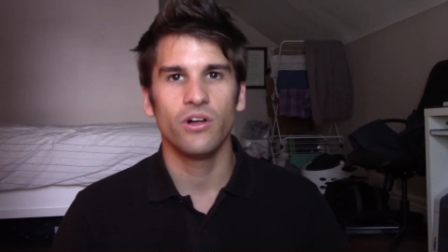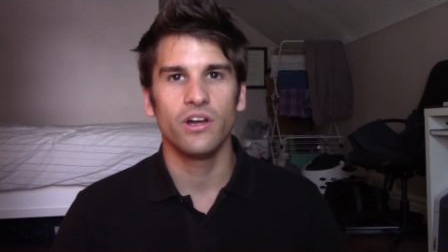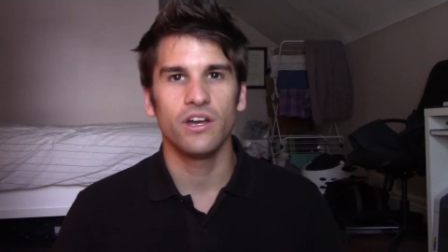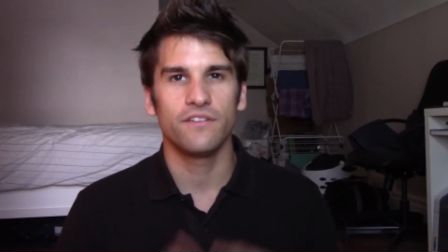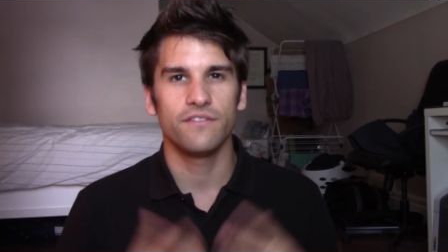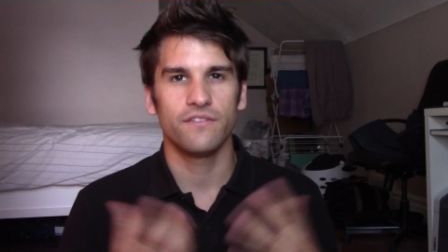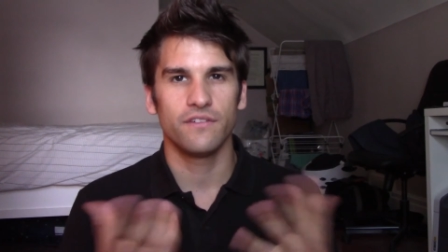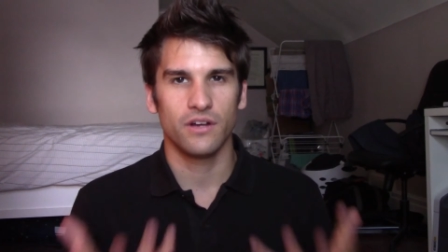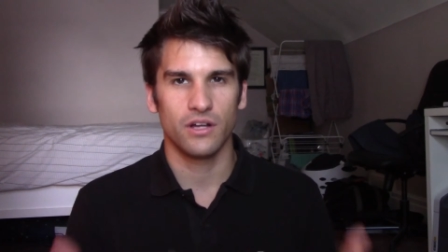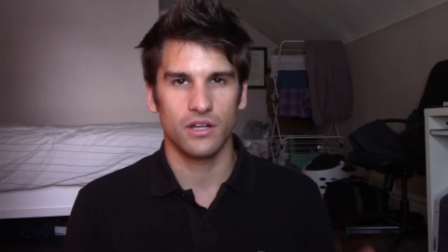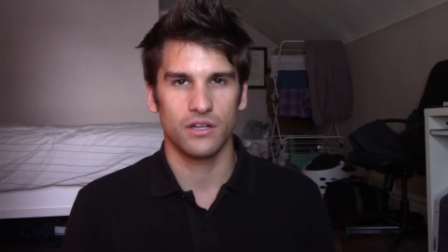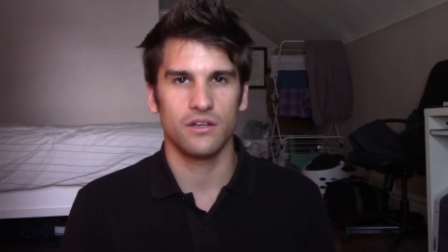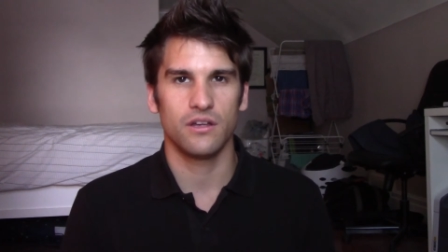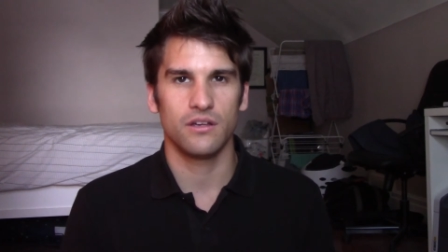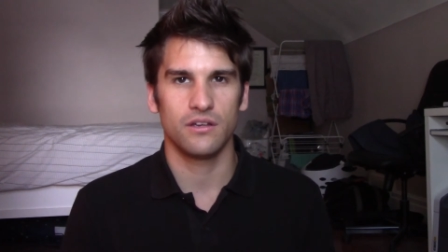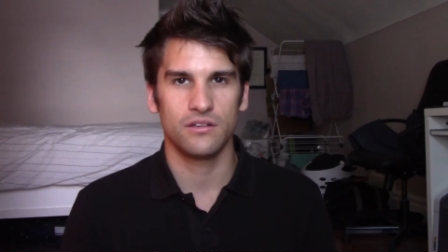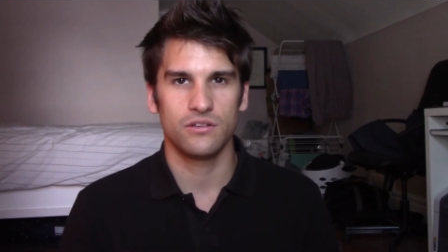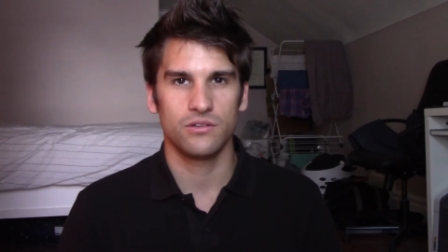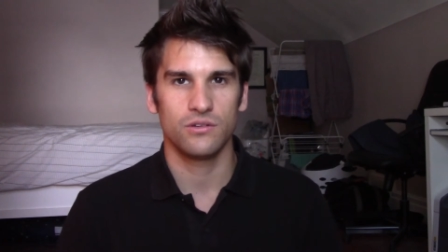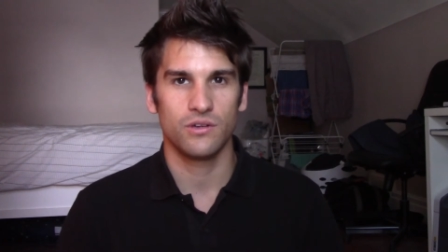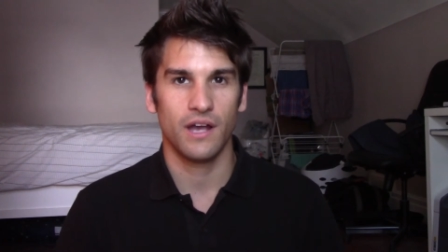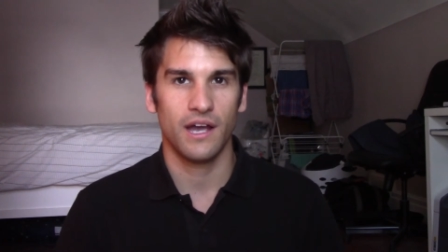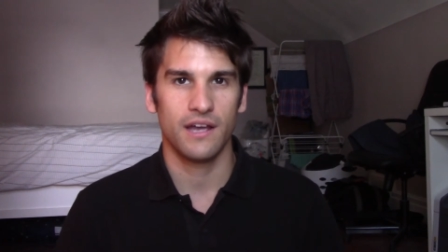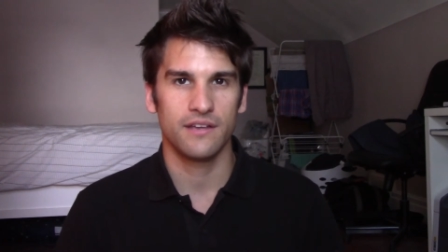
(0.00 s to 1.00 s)
If
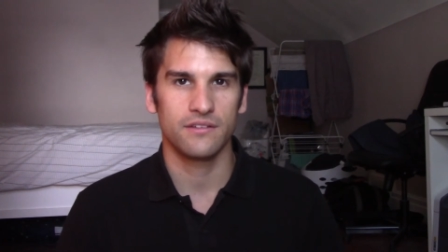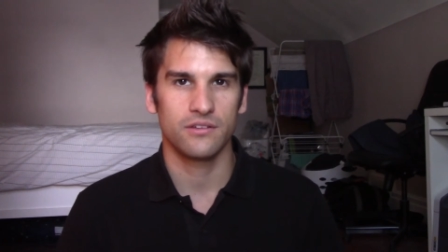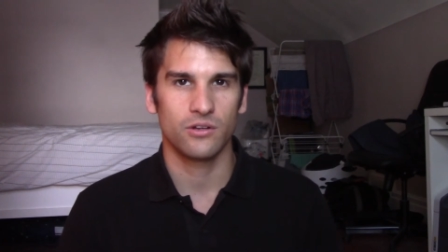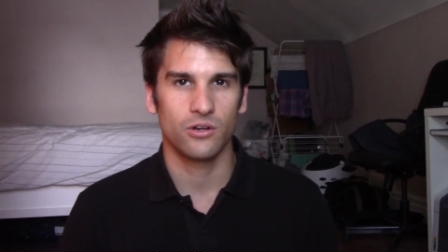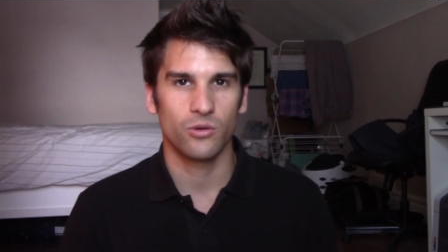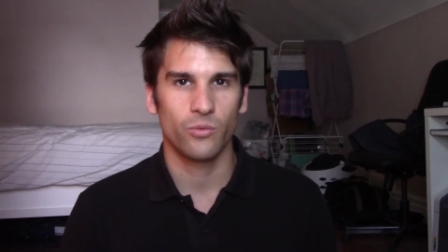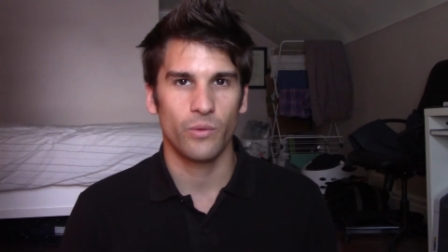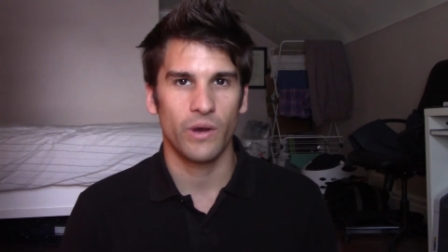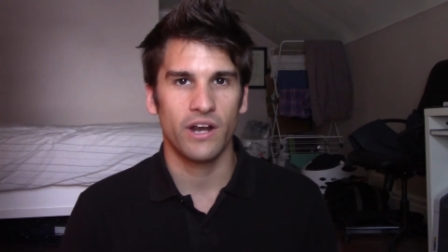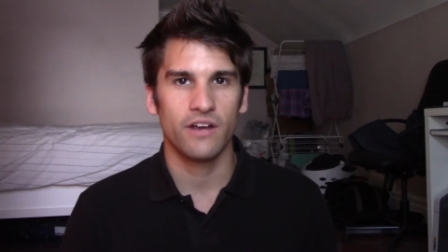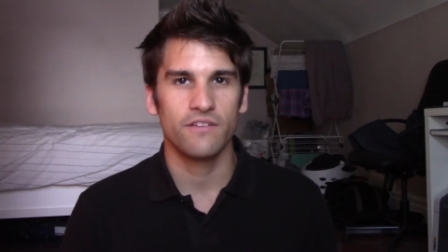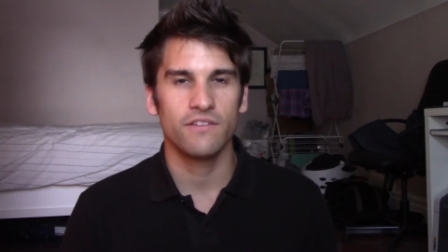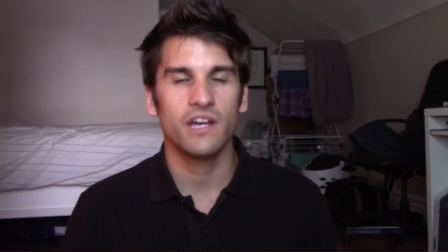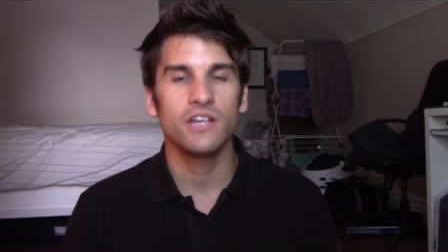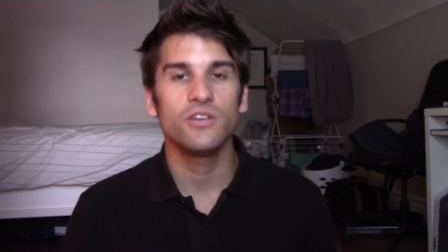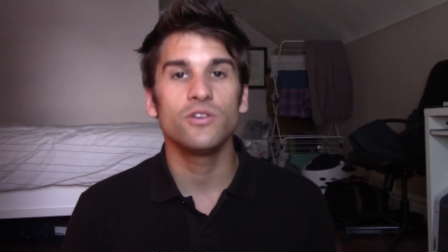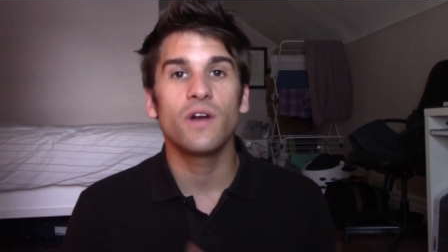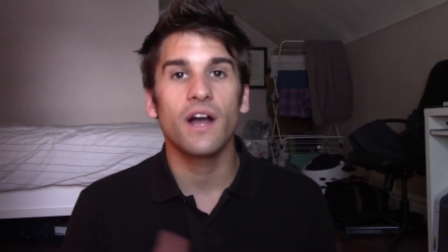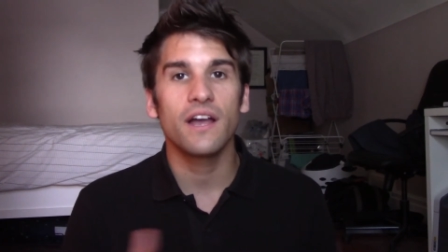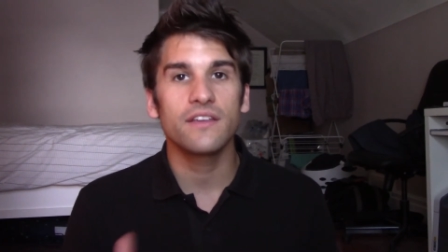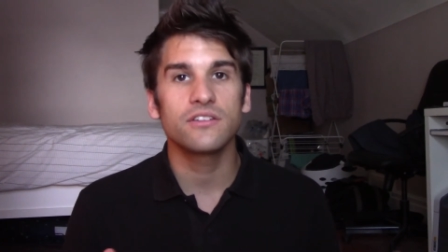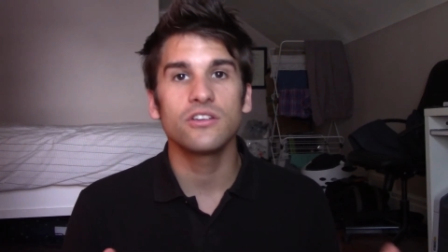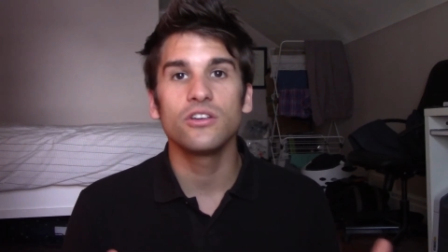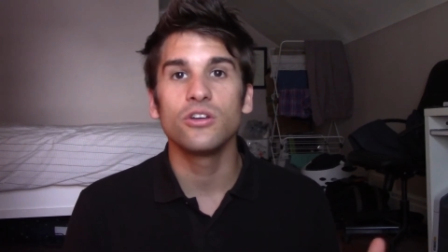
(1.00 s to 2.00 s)
you guys are aware of that, you
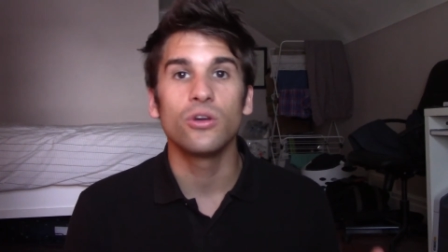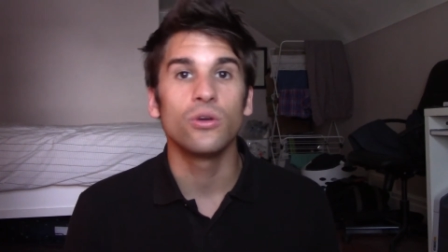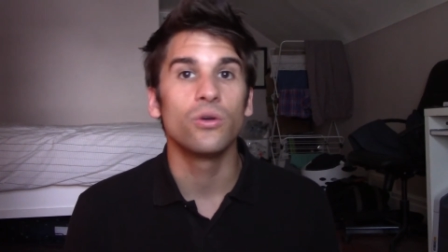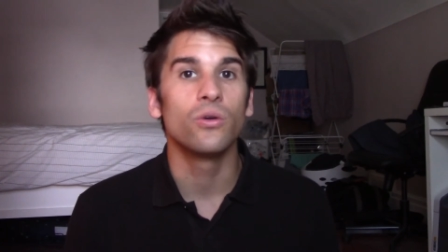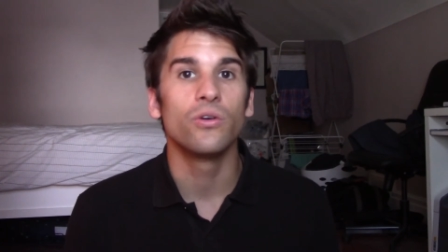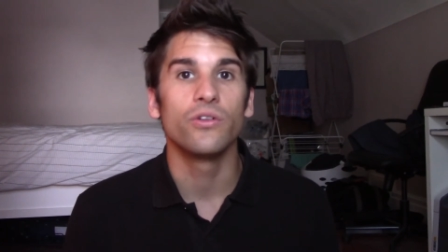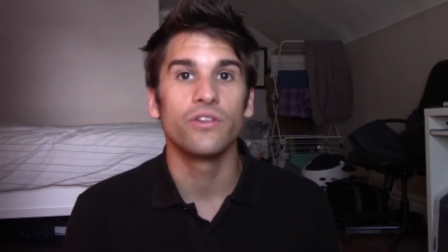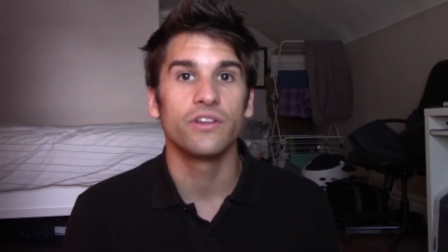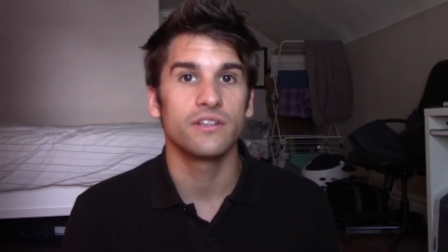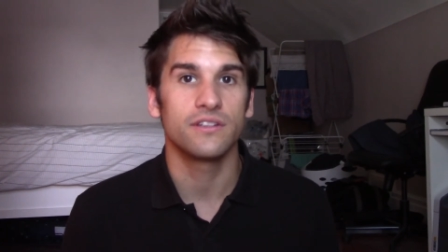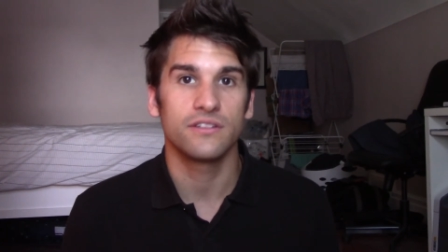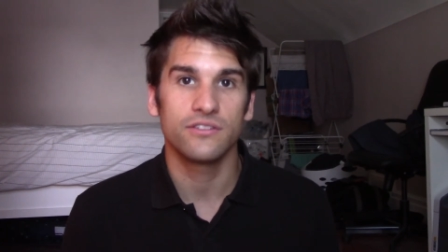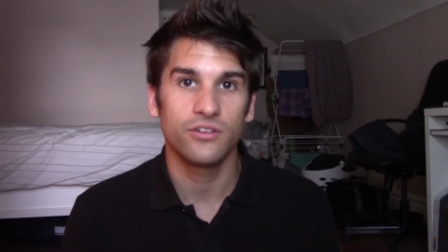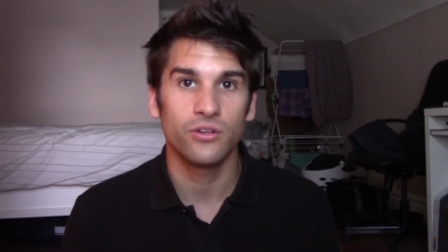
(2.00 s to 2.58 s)
guys can Google this